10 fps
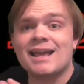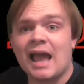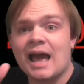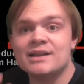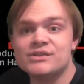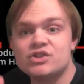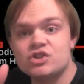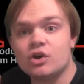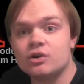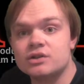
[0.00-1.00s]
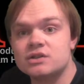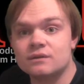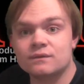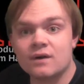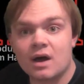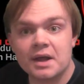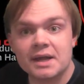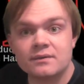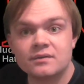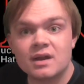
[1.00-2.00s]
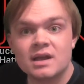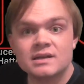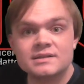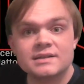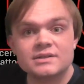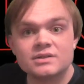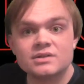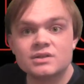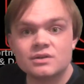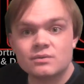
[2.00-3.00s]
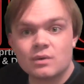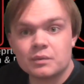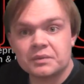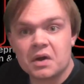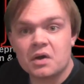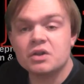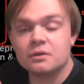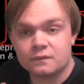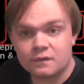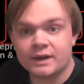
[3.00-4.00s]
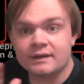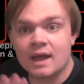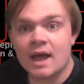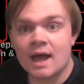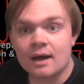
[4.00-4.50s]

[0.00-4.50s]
has John survived season 2 or not. You'll find that